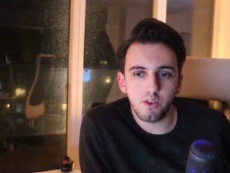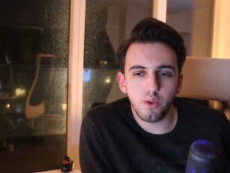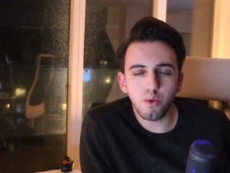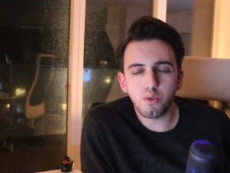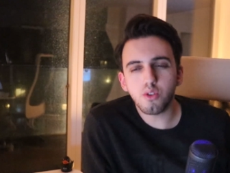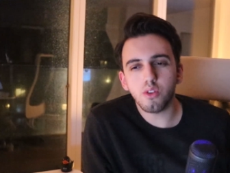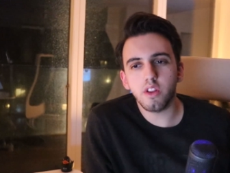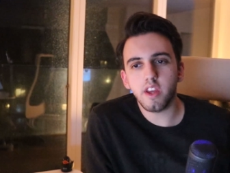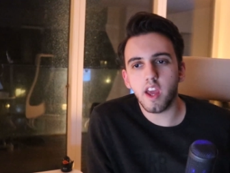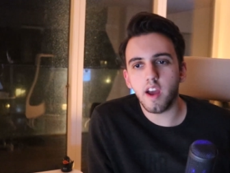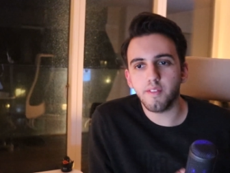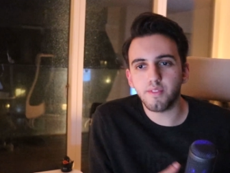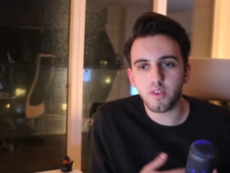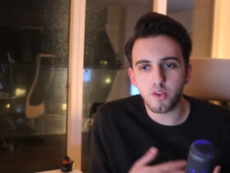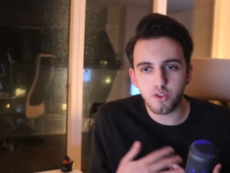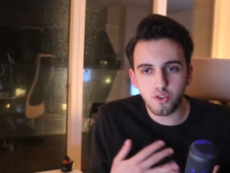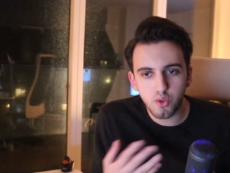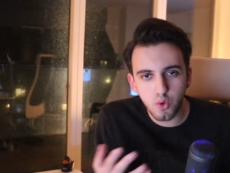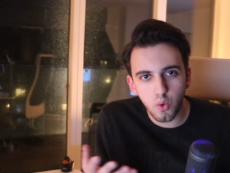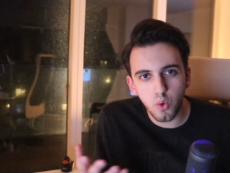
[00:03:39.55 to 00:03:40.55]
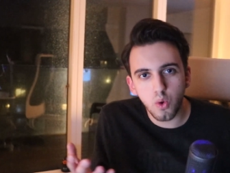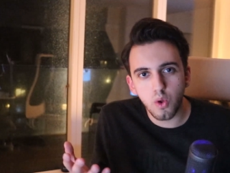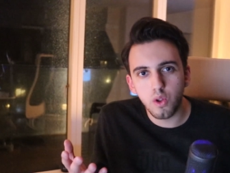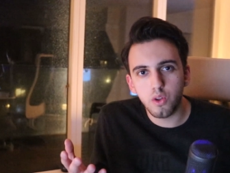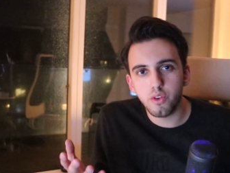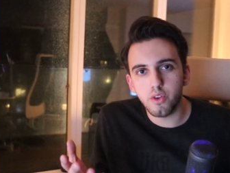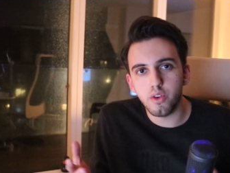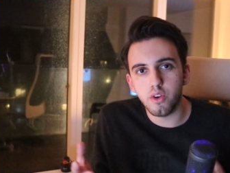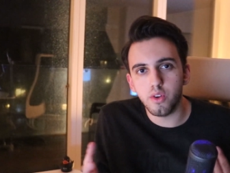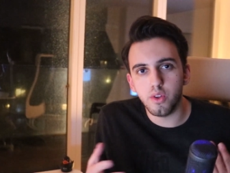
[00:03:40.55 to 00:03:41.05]
usually after
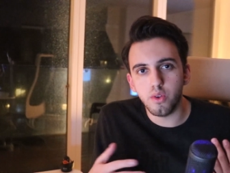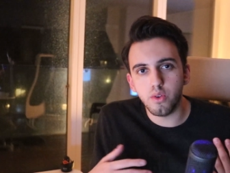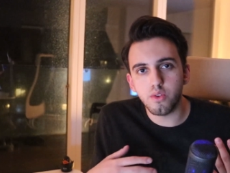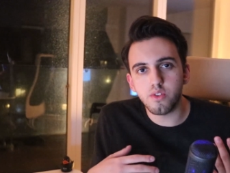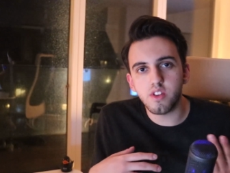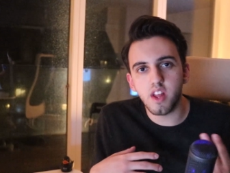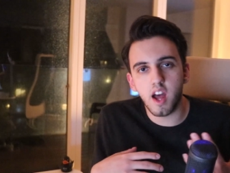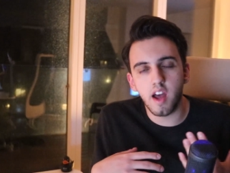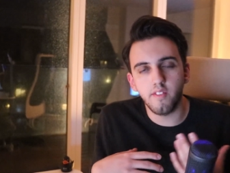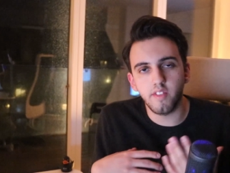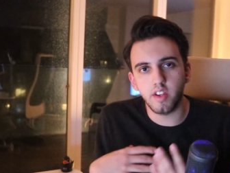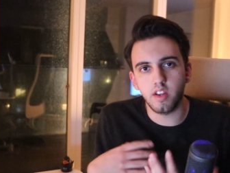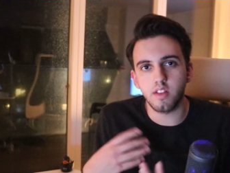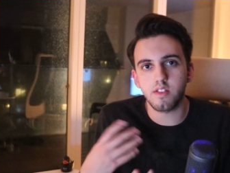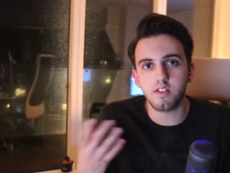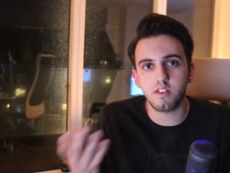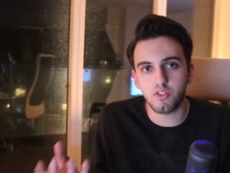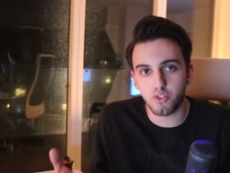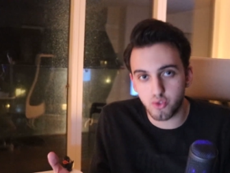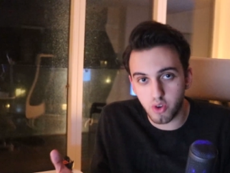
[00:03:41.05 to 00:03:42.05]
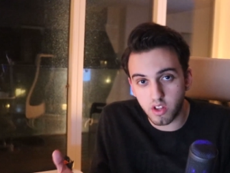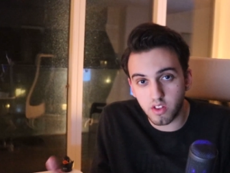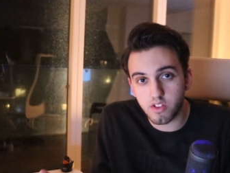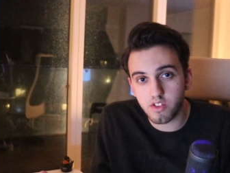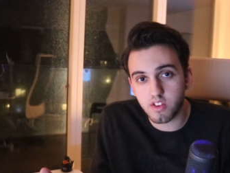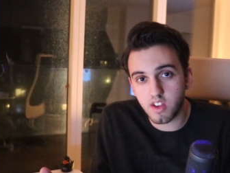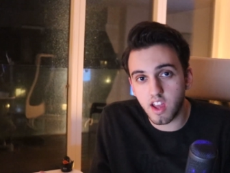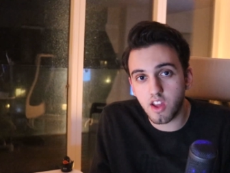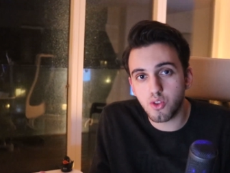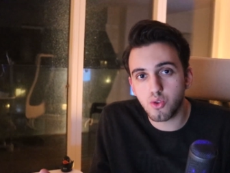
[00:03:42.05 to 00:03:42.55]
school you're used to having a strict
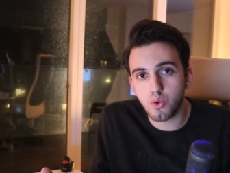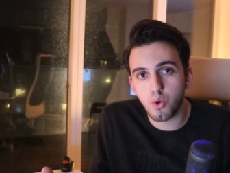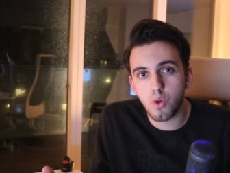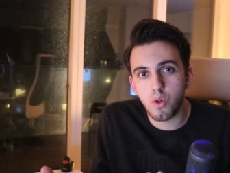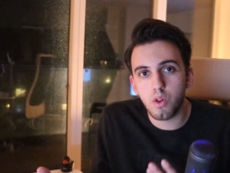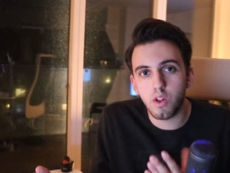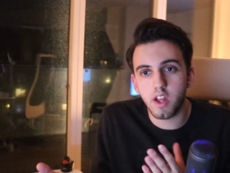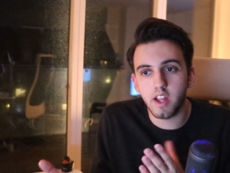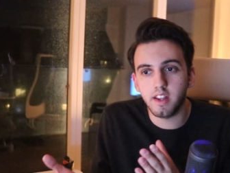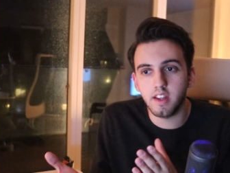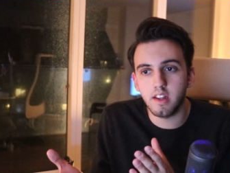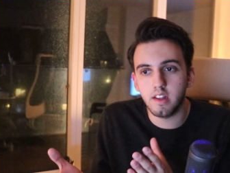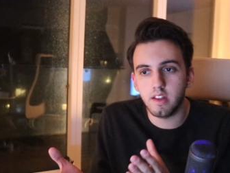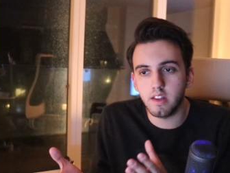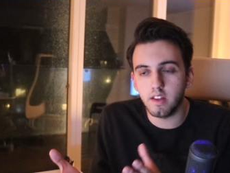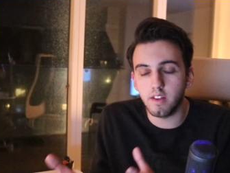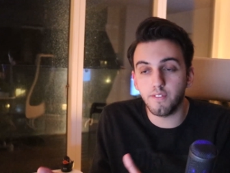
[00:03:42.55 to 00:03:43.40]
schedule and then